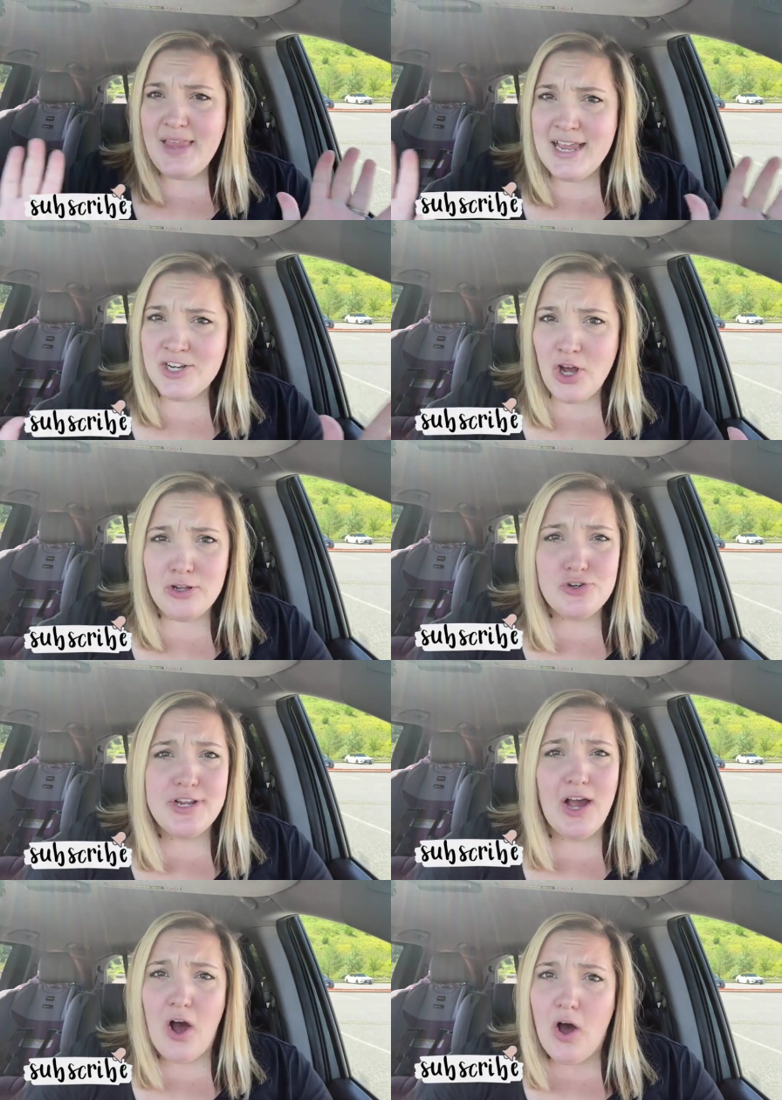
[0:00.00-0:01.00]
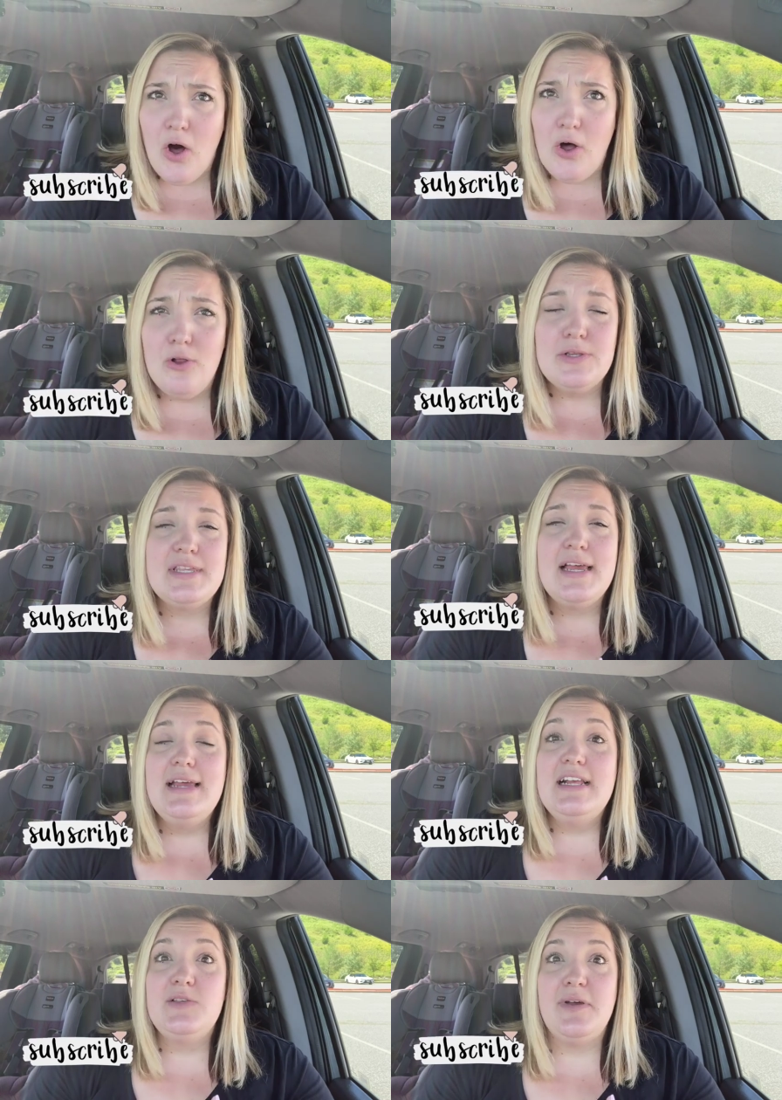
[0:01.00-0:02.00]
and Dollar Tree hauls
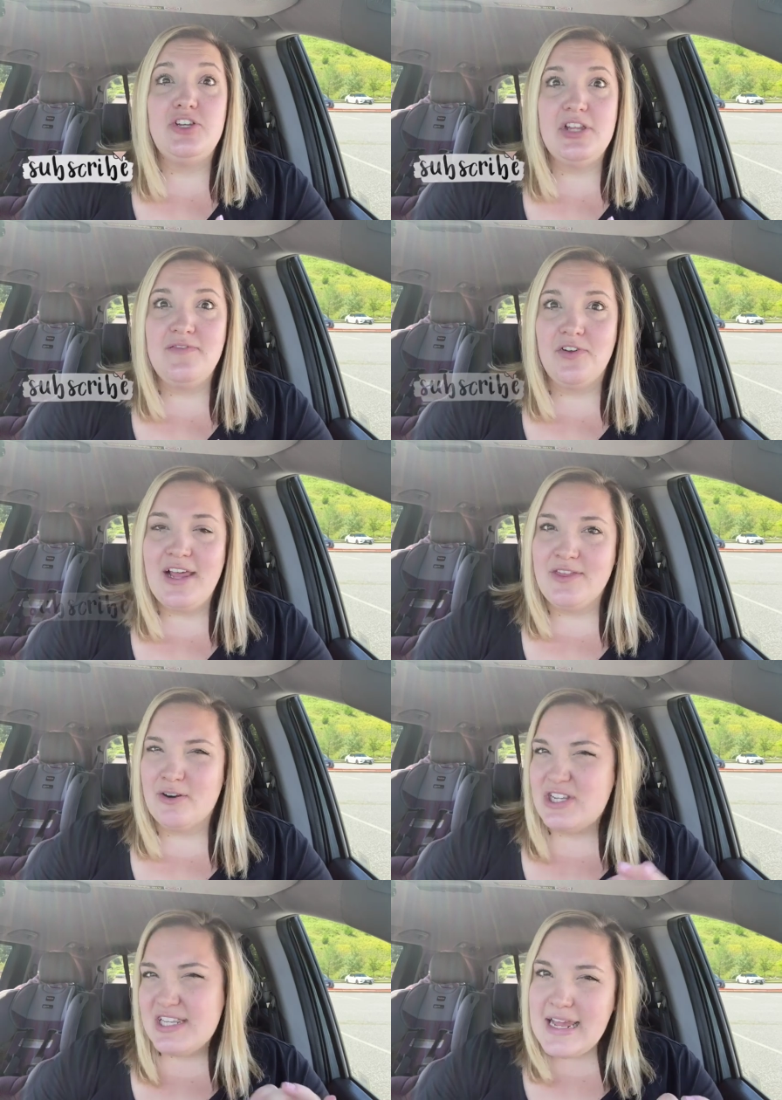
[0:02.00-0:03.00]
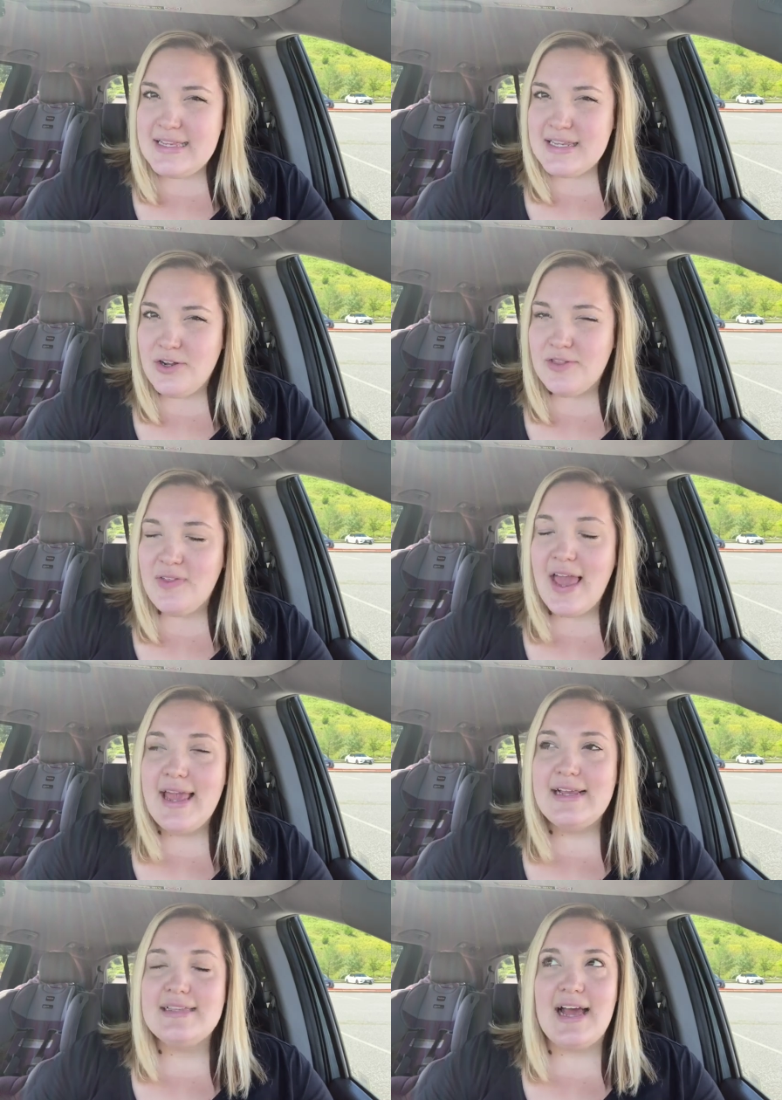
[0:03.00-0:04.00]
especially for like their seasonal
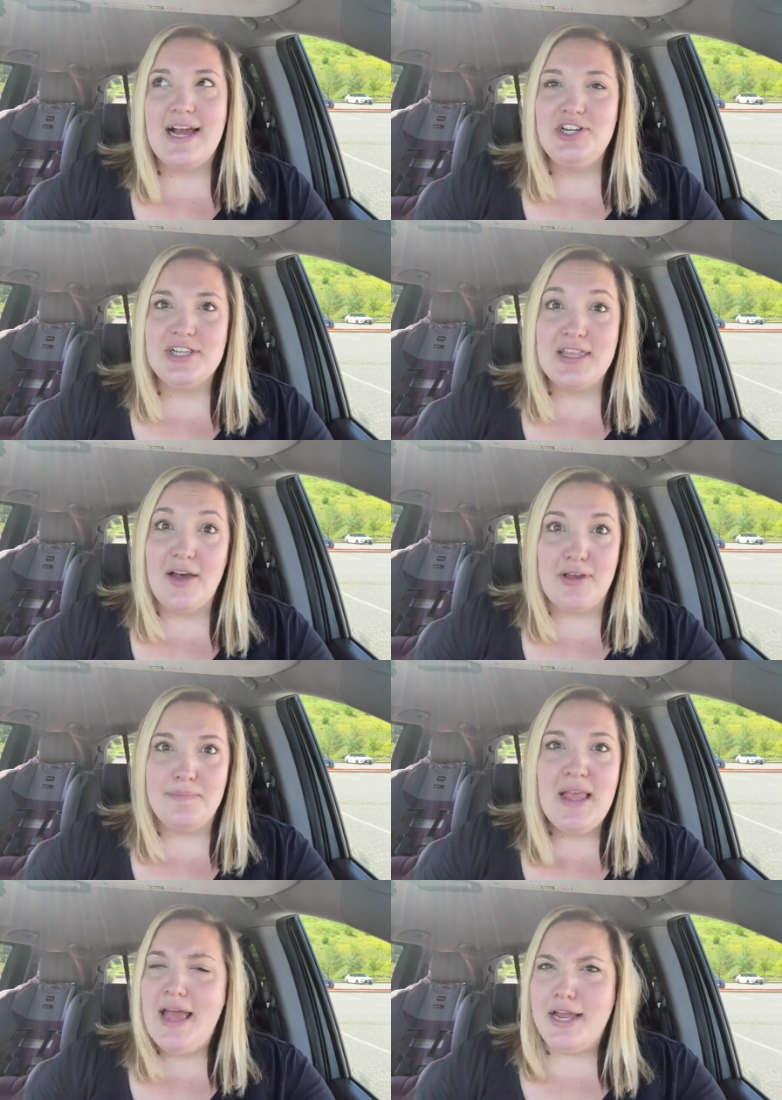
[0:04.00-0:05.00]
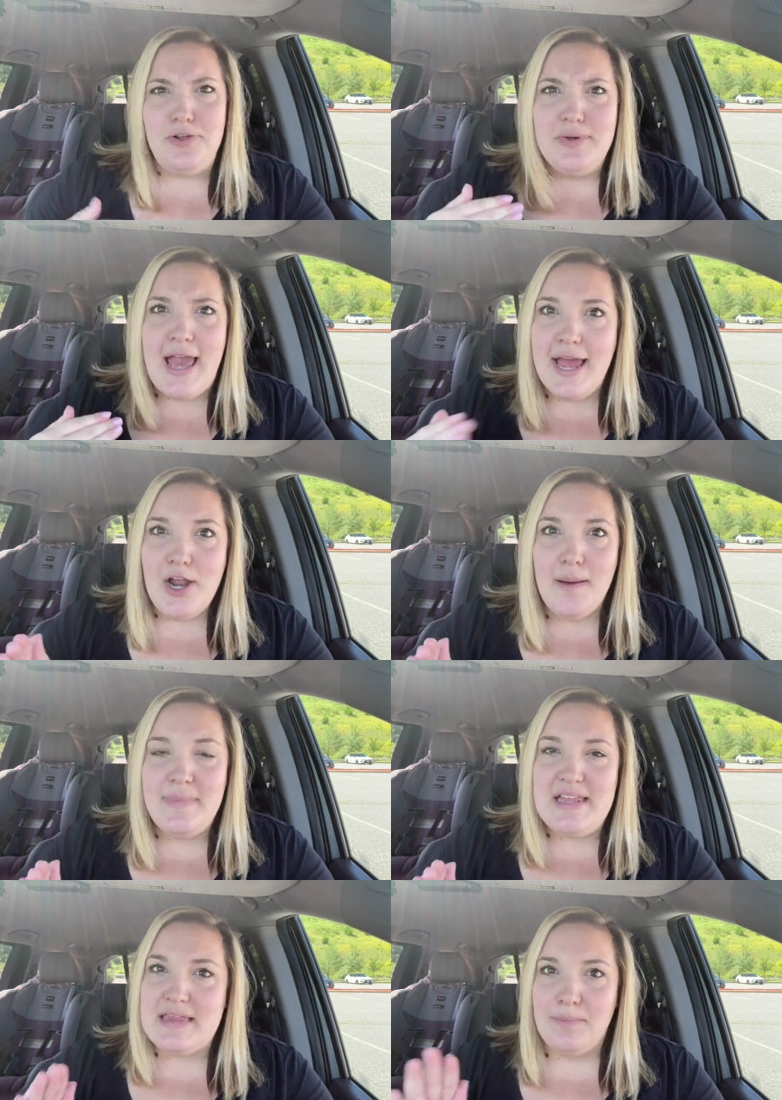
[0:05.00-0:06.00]
things. I just love it. And you cannot
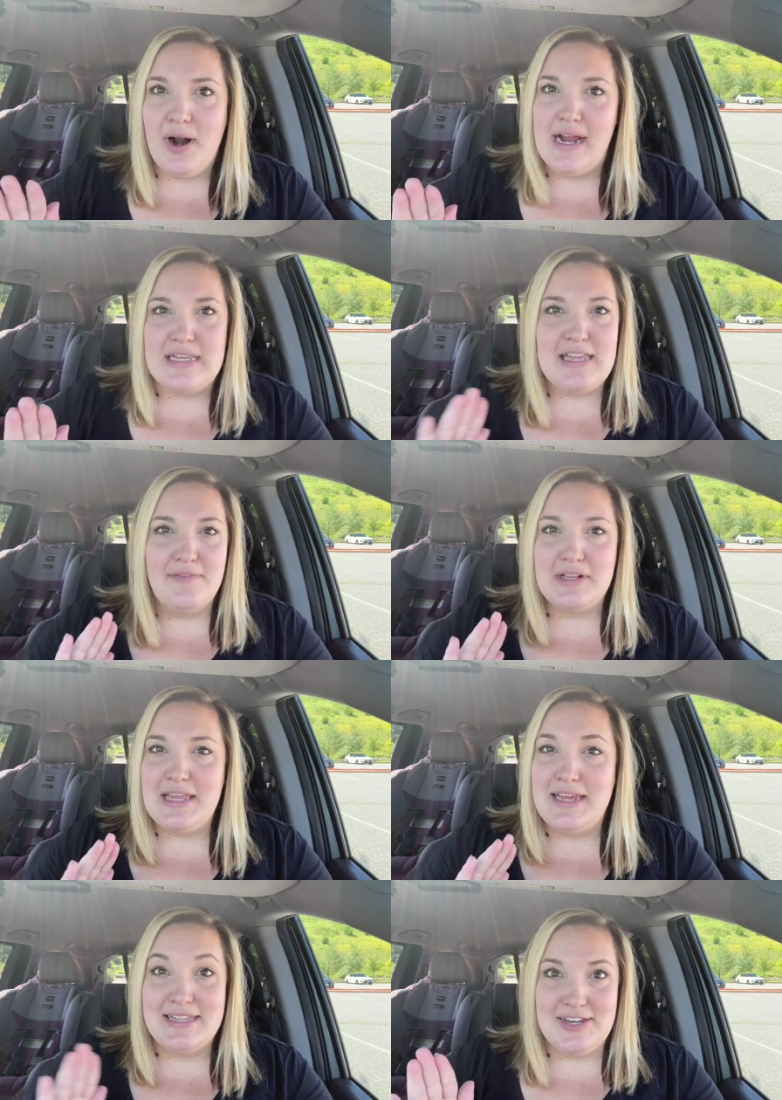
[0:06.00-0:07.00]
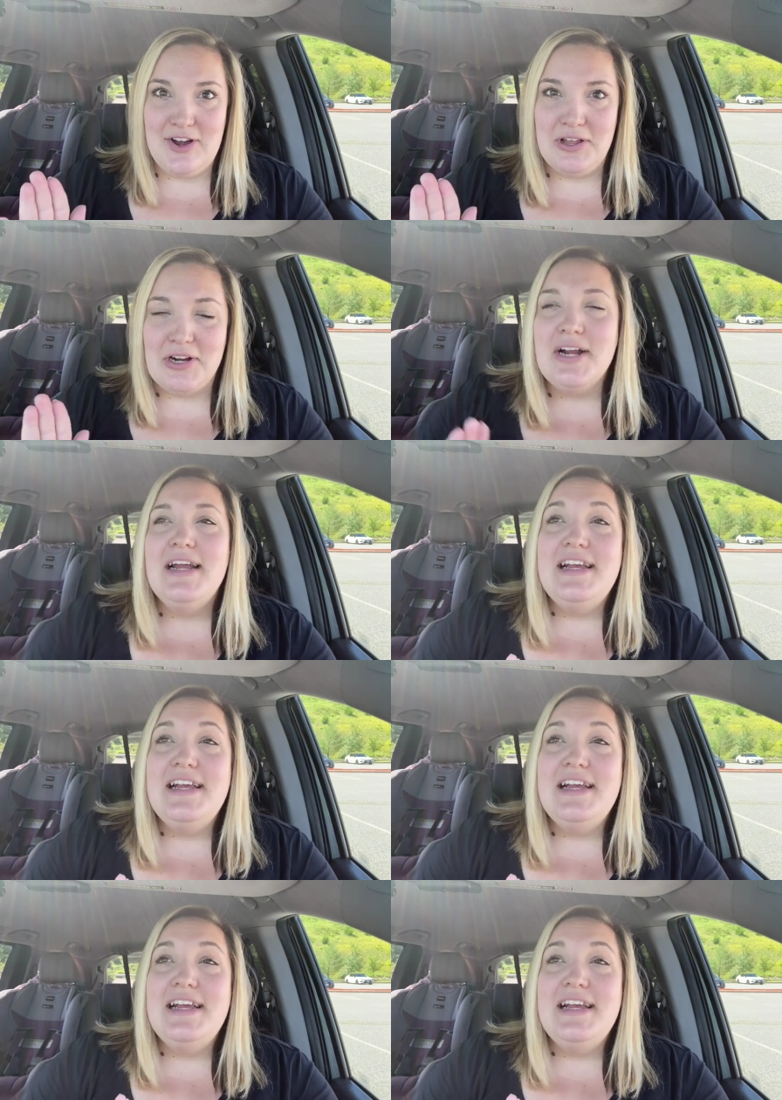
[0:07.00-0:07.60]
beat the price. Everything is a dollar.